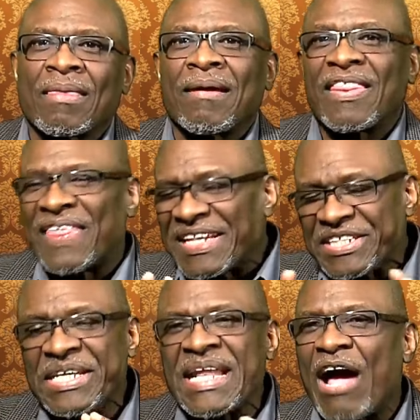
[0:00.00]
That
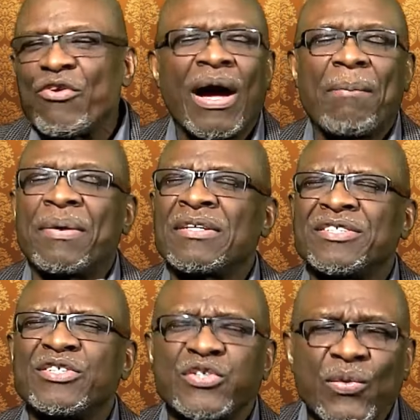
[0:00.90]
scenario happens
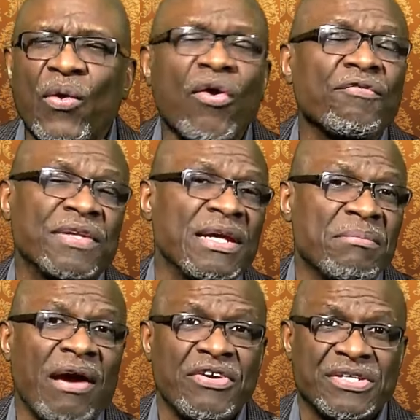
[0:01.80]
so often in
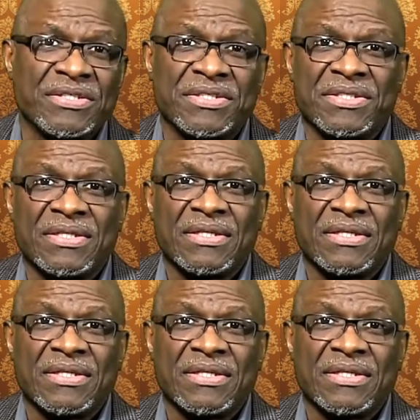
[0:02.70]
marriages.